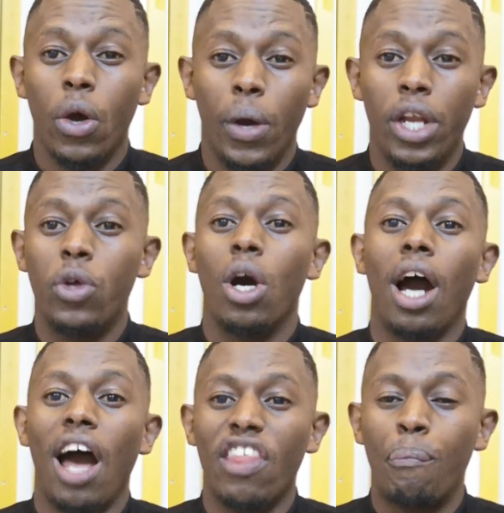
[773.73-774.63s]
When
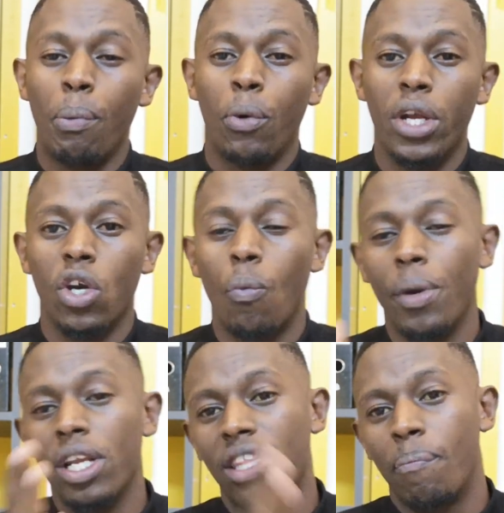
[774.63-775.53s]
other people, when you're
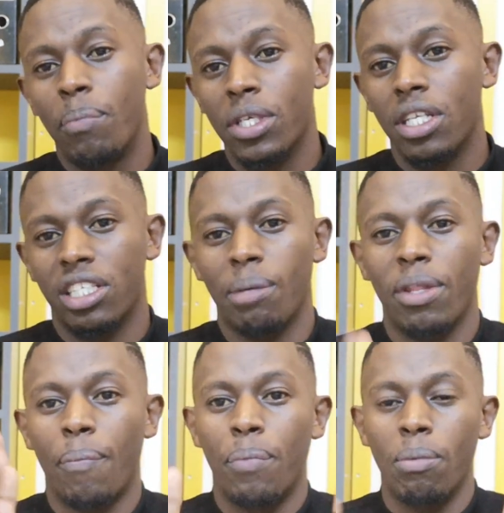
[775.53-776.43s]
opening the business, some
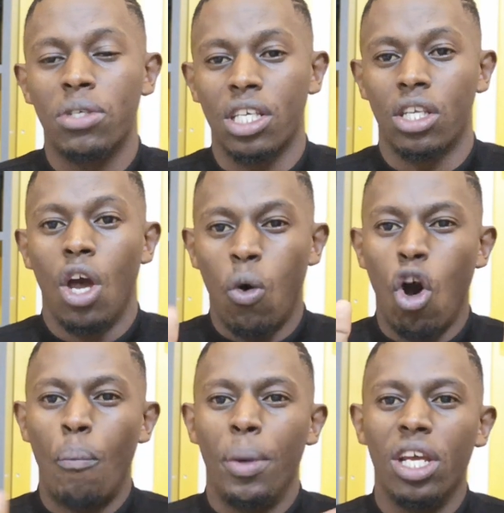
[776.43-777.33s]
of the premises
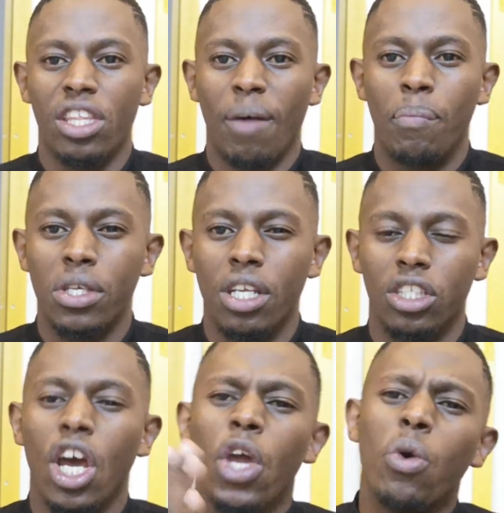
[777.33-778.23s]
or opening their business,